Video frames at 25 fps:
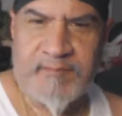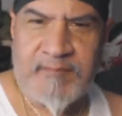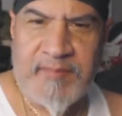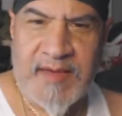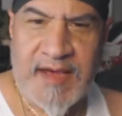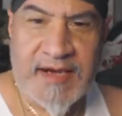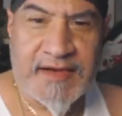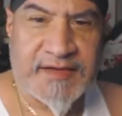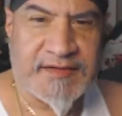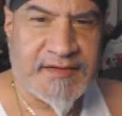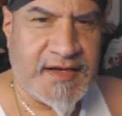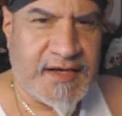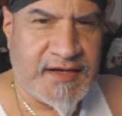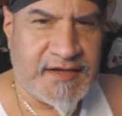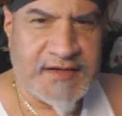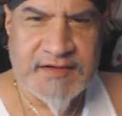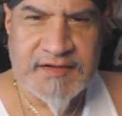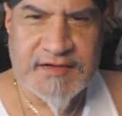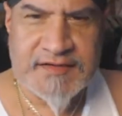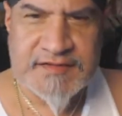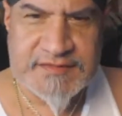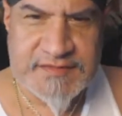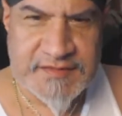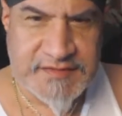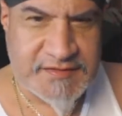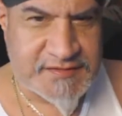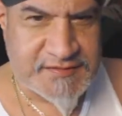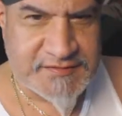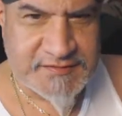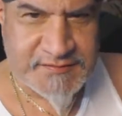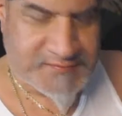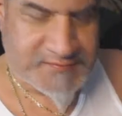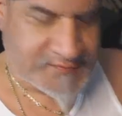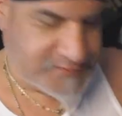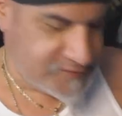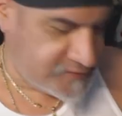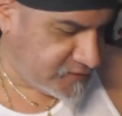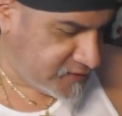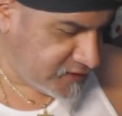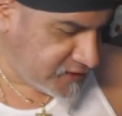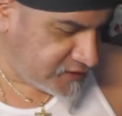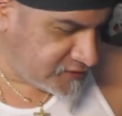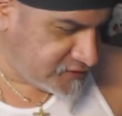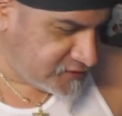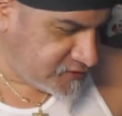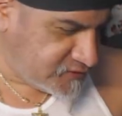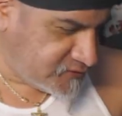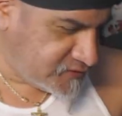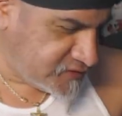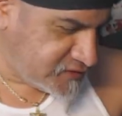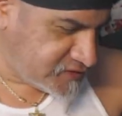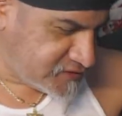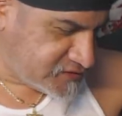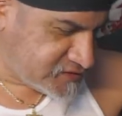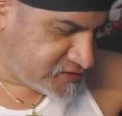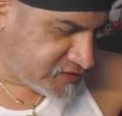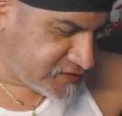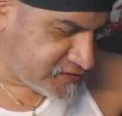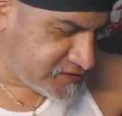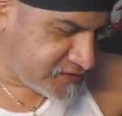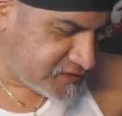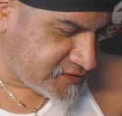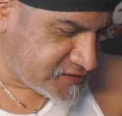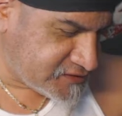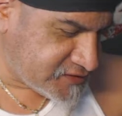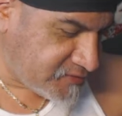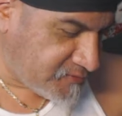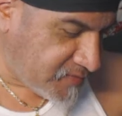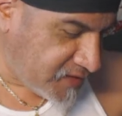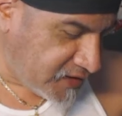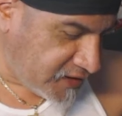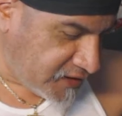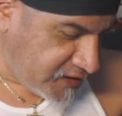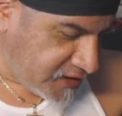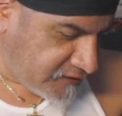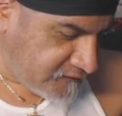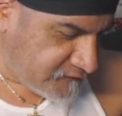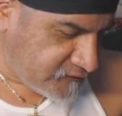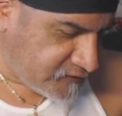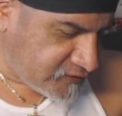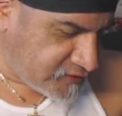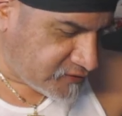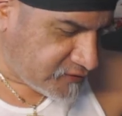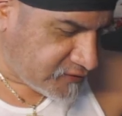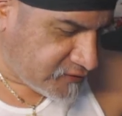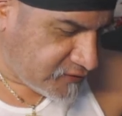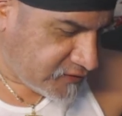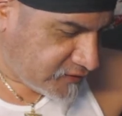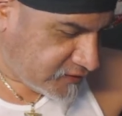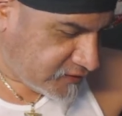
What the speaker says: backlighting is not doing this justice. I might have to,